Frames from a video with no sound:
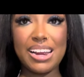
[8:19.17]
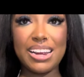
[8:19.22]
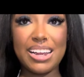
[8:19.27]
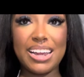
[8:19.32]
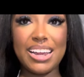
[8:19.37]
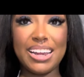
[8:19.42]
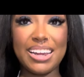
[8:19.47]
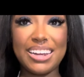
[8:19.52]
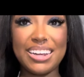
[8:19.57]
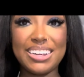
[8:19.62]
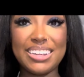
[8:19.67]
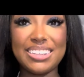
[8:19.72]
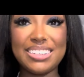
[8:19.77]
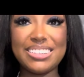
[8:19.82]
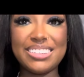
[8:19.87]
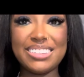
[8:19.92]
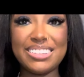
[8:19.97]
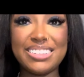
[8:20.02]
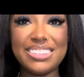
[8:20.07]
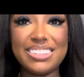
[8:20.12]

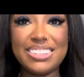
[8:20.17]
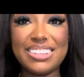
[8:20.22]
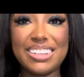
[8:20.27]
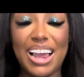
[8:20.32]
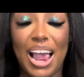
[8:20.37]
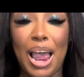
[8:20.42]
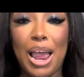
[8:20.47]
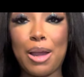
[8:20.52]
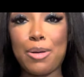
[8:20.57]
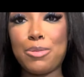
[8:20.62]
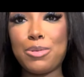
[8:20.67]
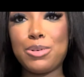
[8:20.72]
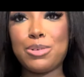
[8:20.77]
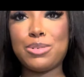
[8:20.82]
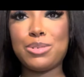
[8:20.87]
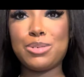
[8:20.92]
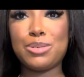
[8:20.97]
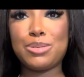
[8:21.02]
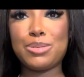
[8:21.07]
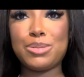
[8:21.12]
And I
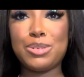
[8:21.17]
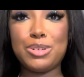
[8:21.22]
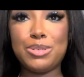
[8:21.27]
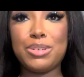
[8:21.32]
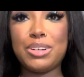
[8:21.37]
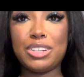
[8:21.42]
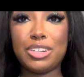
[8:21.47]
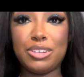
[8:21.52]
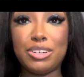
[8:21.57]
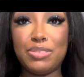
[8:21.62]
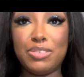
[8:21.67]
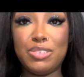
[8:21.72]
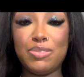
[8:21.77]
will do another